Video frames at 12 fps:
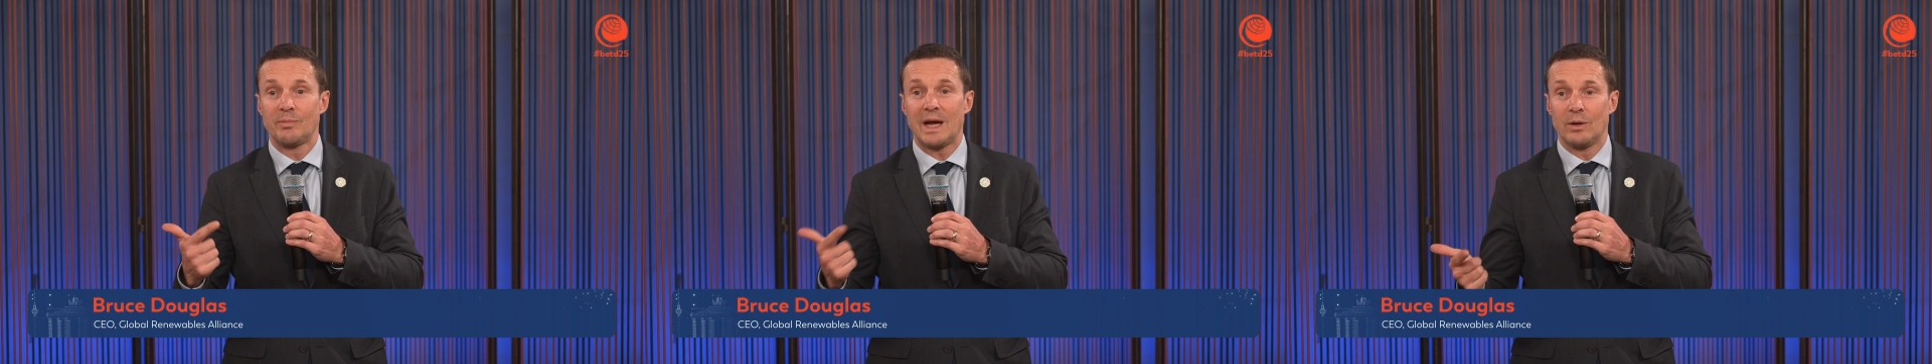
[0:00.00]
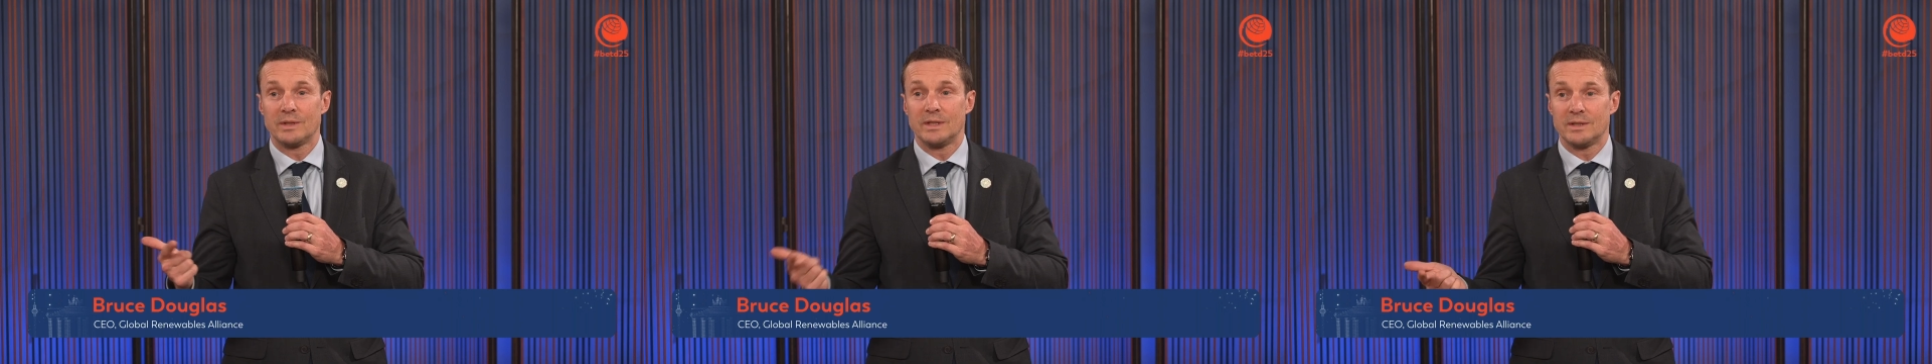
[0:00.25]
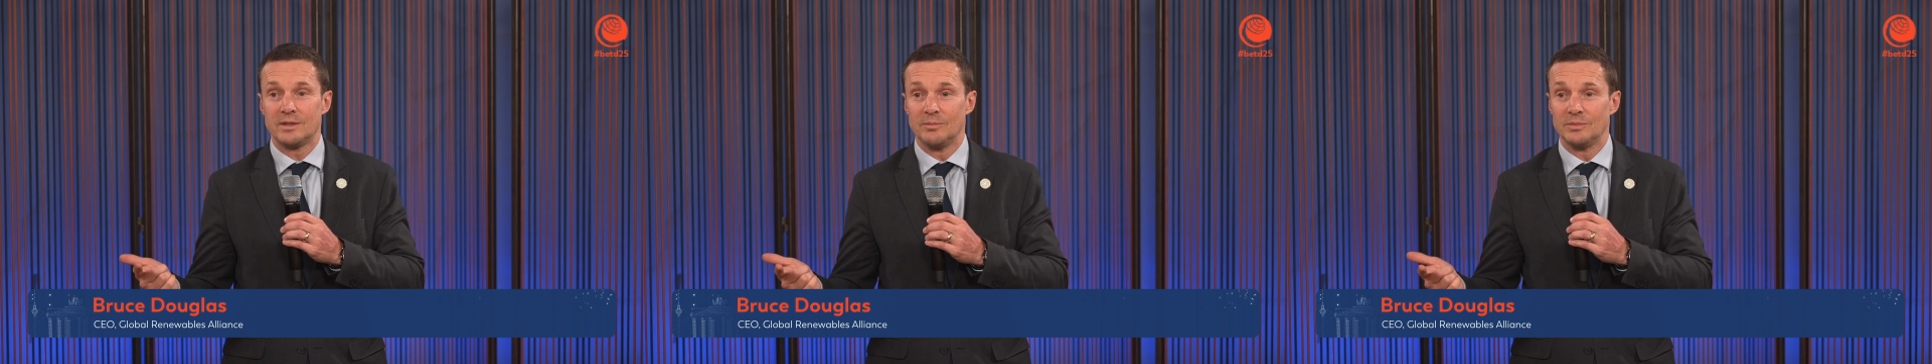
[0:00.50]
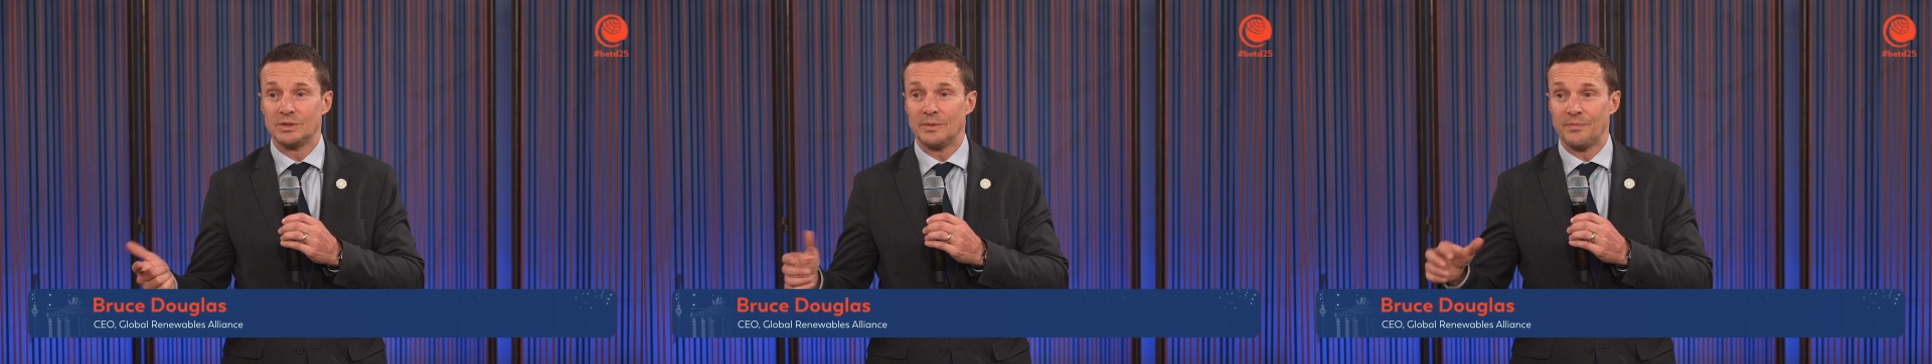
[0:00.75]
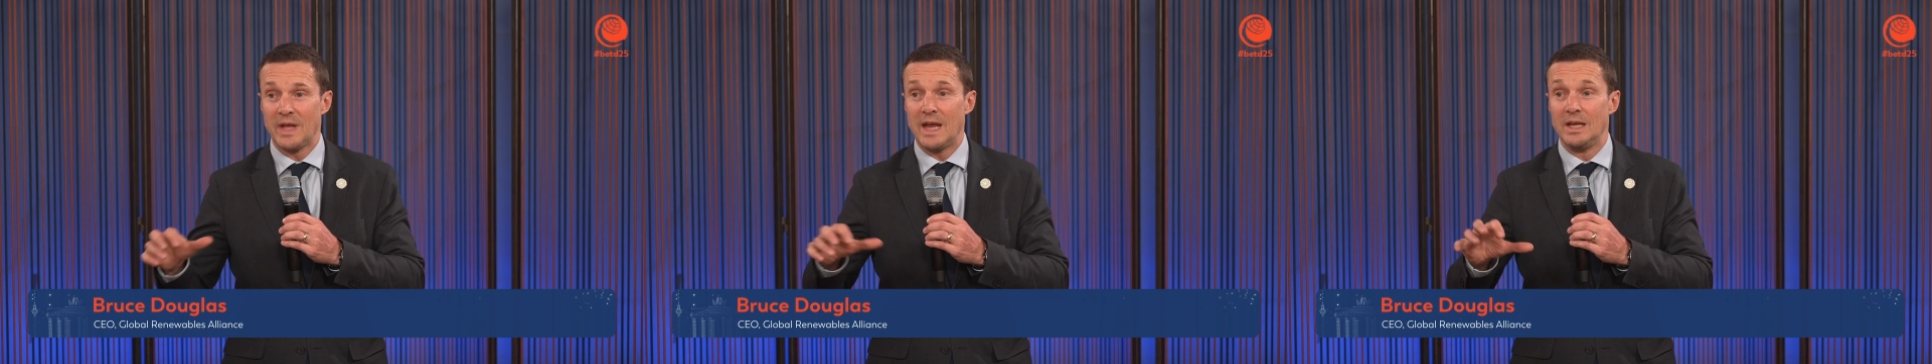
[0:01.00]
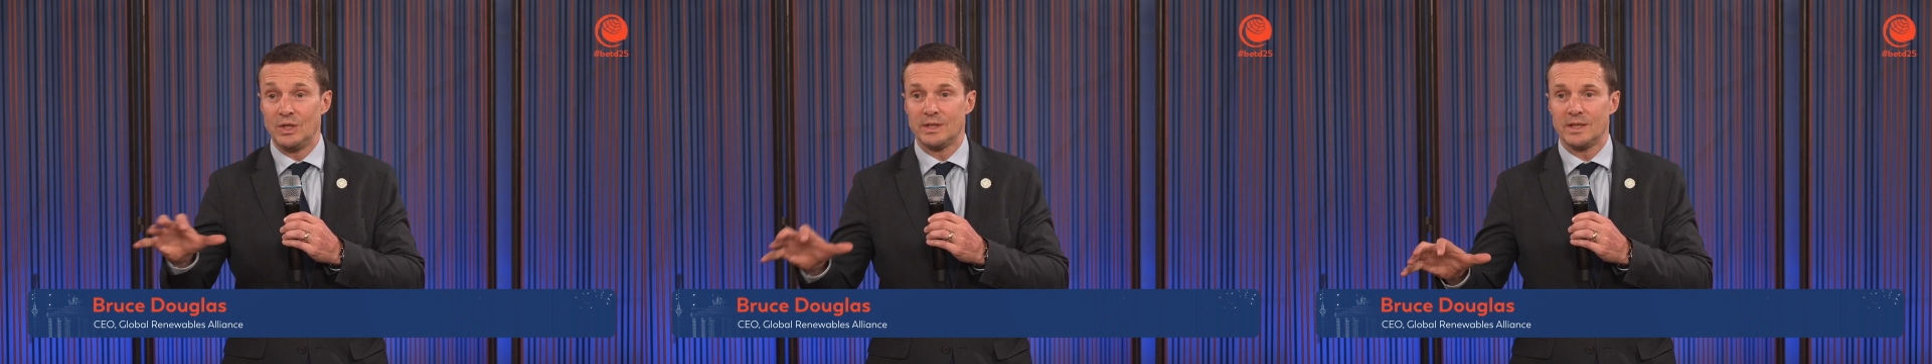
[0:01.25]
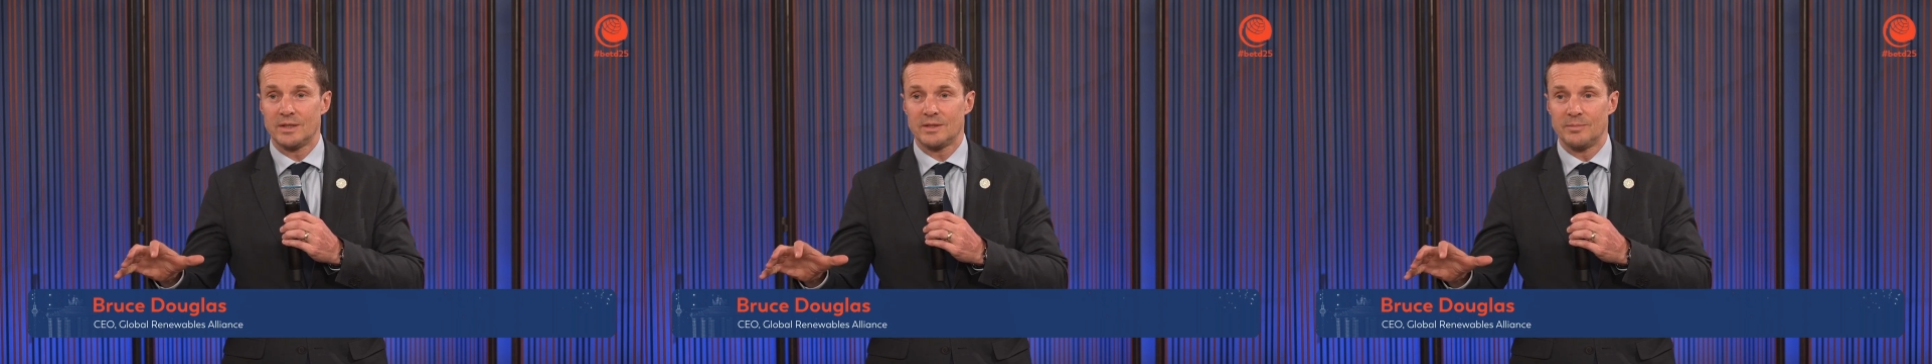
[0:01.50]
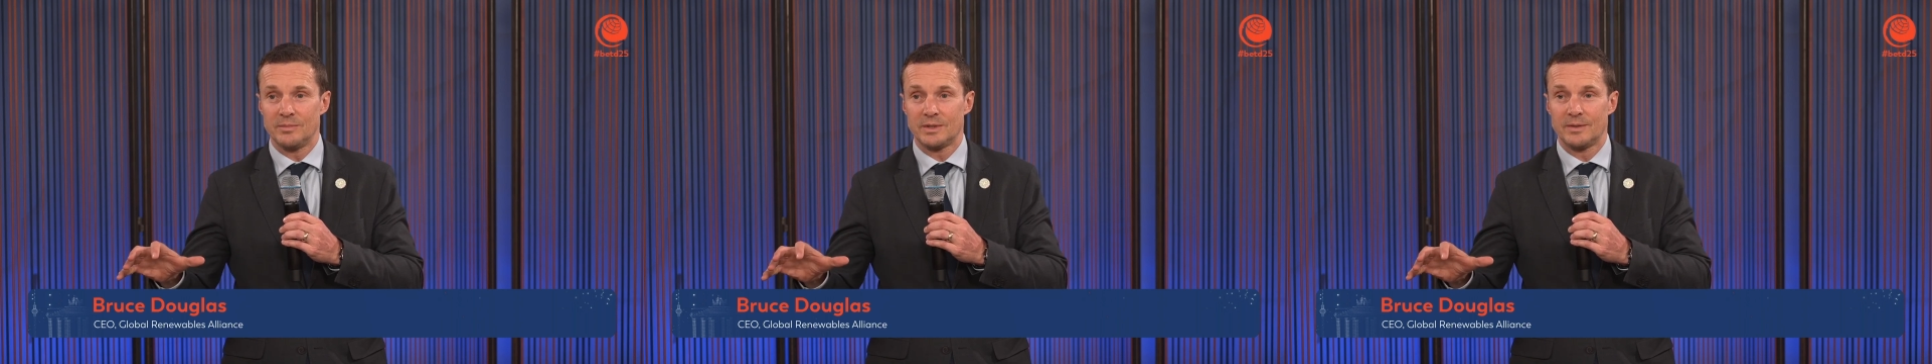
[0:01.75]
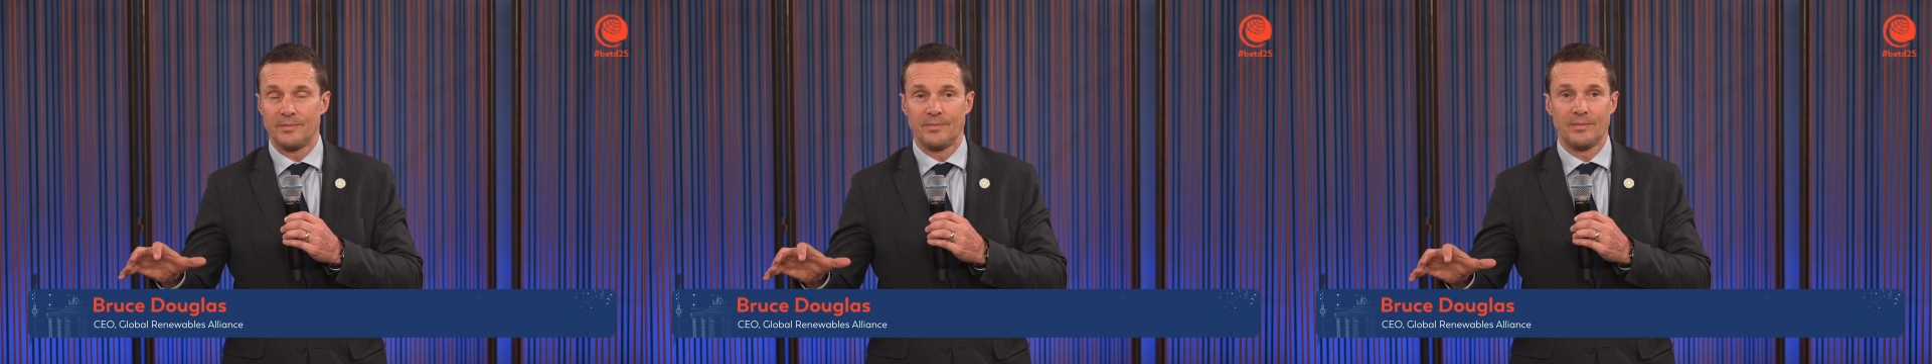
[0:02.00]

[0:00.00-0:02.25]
power systems, energy systems,